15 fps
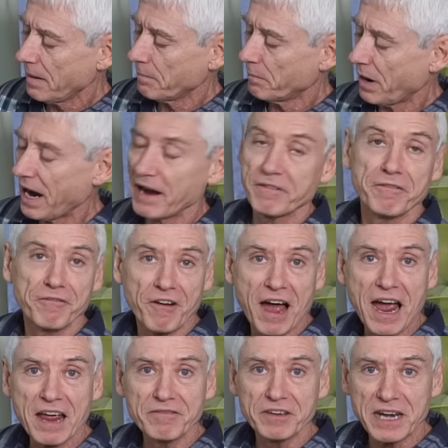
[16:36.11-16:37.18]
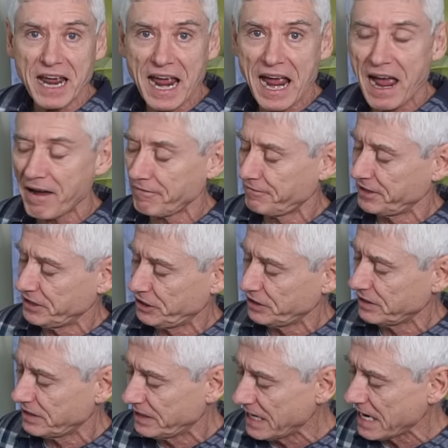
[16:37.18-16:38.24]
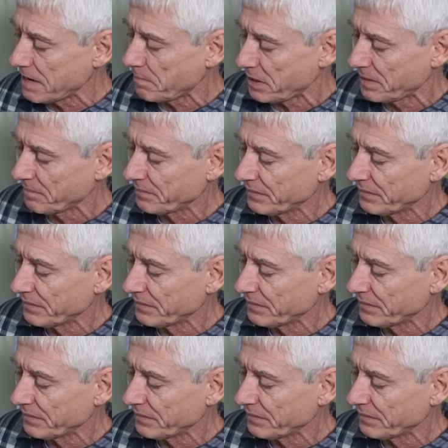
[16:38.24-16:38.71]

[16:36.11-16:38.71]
by 5.5 inches deep.